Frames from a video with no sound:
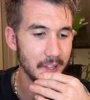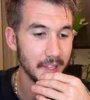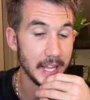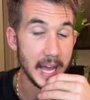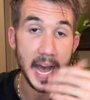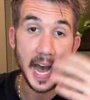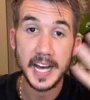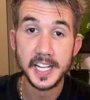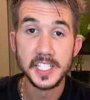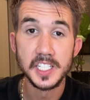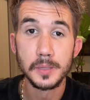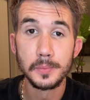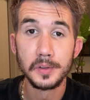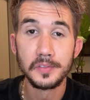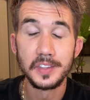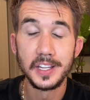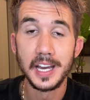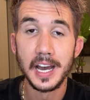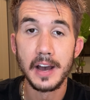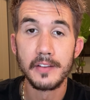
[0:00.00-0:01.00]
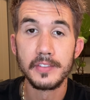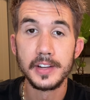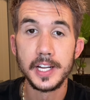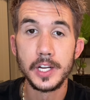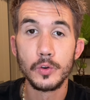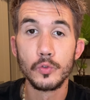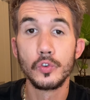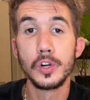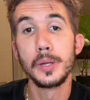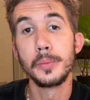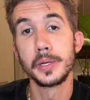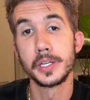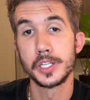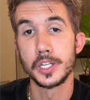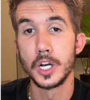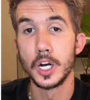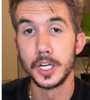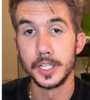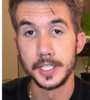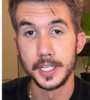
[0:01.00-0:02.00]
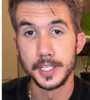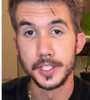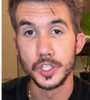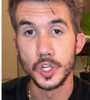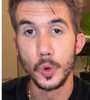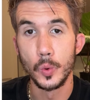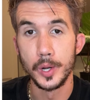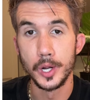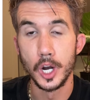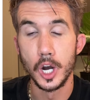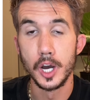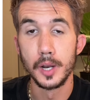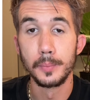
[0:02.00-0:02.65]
Ask them if they have any remix contests going on,